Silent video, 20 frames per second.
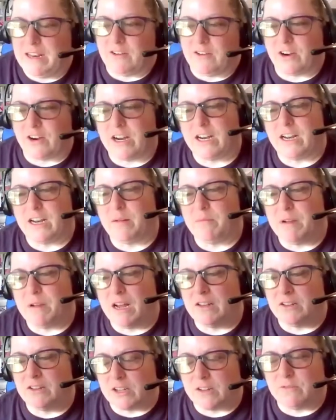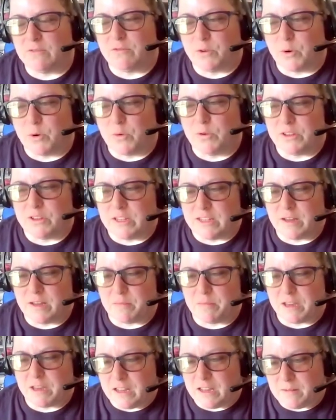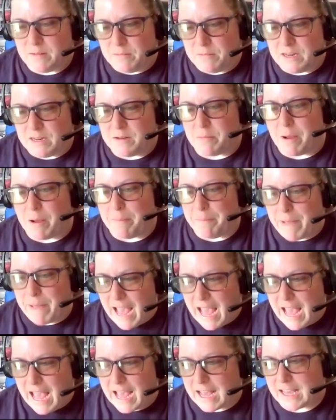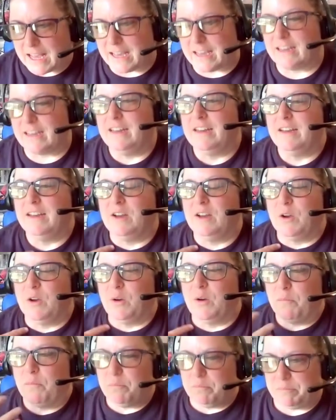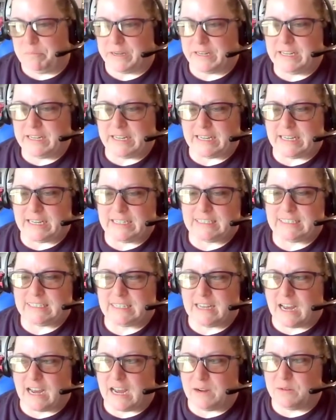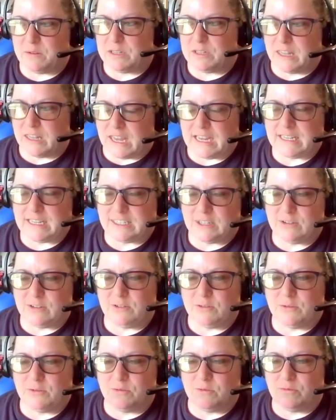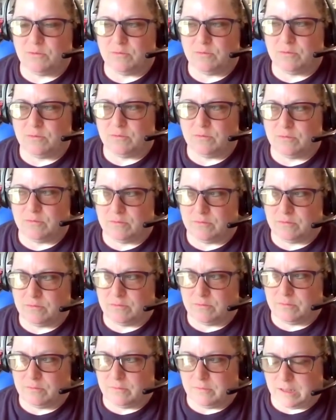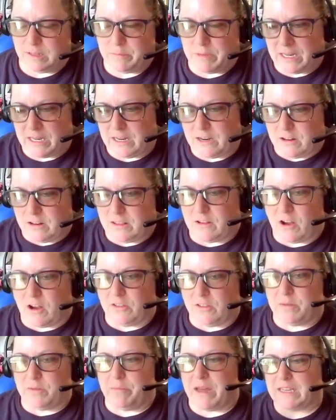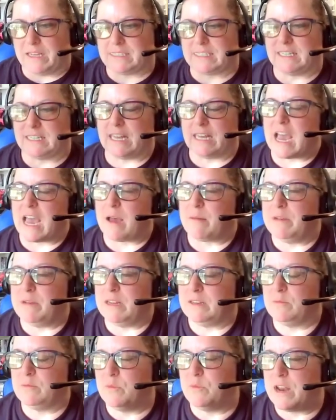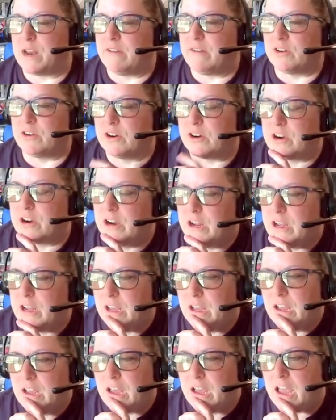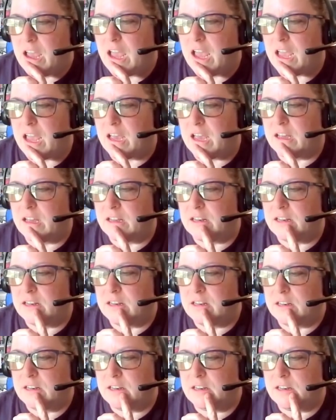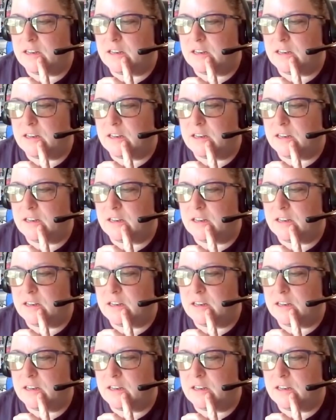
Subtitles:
now granted, I'm not looking forward to them cutting into my back, but I would like to limit all the medicine cabinet, whatever. And